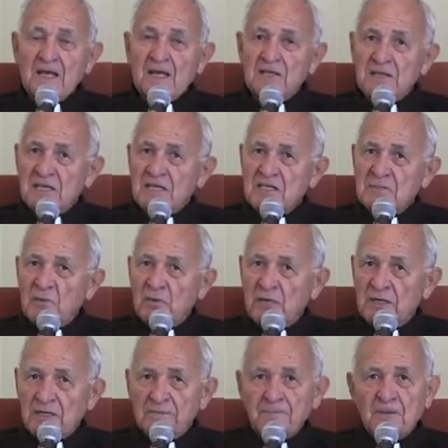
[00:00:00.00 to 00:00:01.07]
and the next
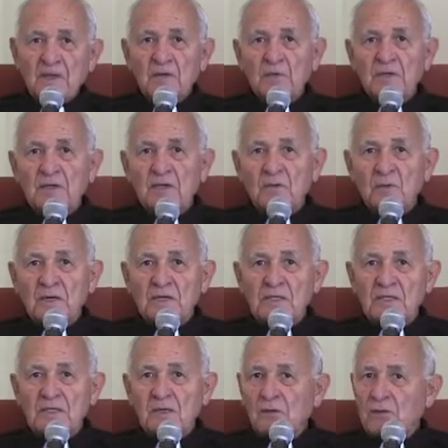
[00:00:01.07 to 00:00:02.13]
morning we went
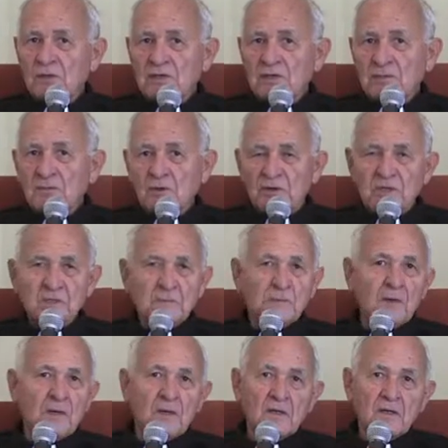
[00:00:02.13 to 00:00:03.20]
early in the morning to
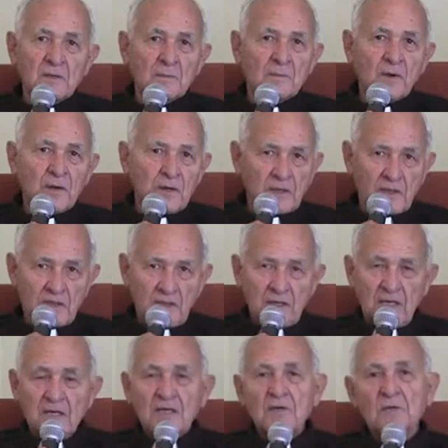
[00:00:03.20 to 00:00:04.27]
Parlier Park.
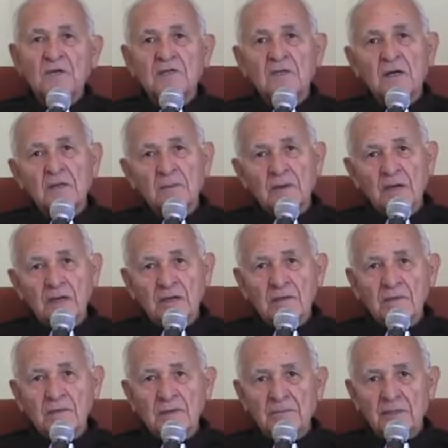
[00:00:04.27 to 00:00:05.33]
Chris
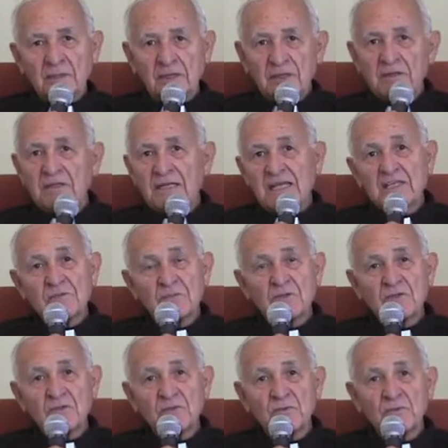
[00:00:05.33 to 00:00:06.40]
Hartmeyer met me there and asked me
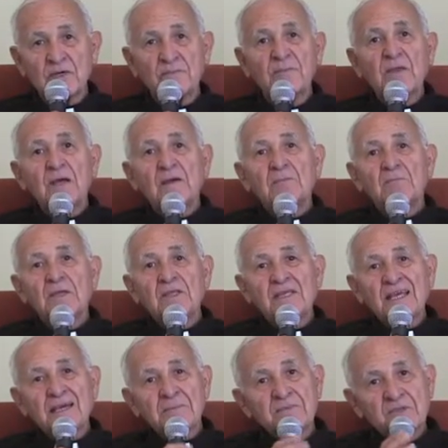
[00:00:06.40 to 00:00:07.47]
to be
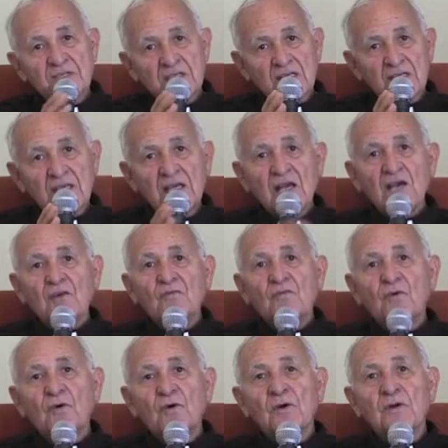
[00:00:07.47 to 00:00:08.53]
the MC
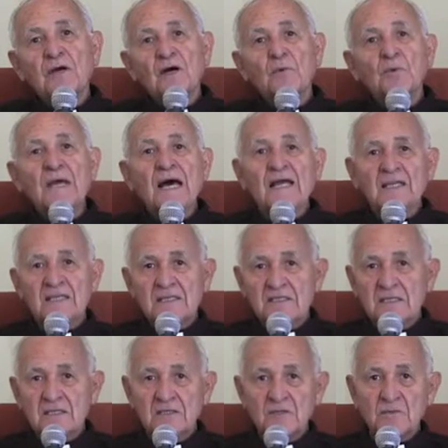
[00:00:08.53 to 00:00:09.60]
for a rally.
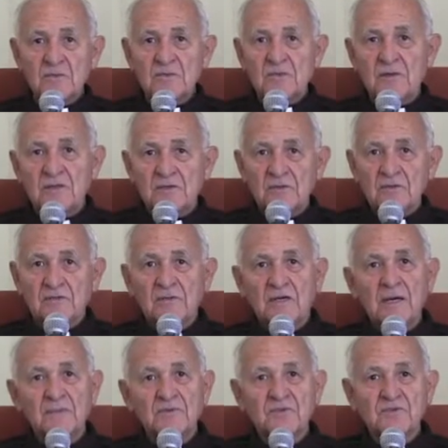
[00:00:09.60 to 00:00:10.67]
Cesar was going to
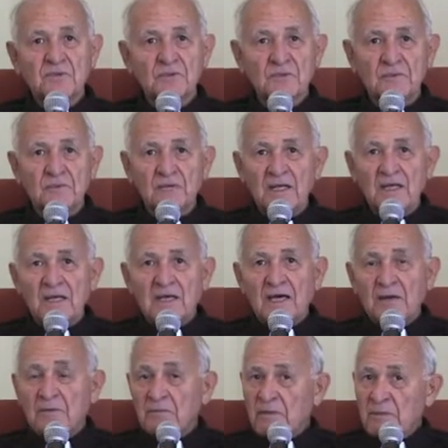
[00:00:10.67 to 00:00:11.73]
come soon.
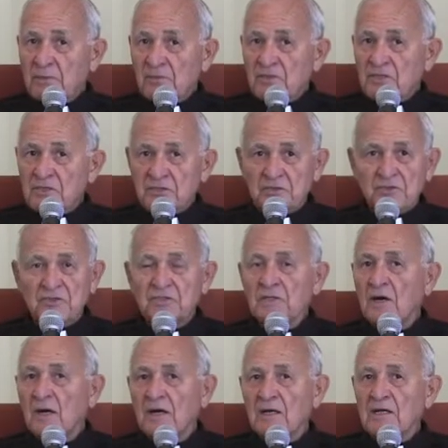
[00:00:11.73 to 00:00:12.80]
I remember Cesar's
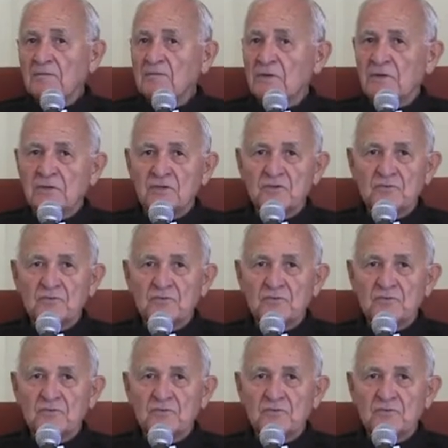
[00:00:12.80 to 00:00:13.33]
talk, very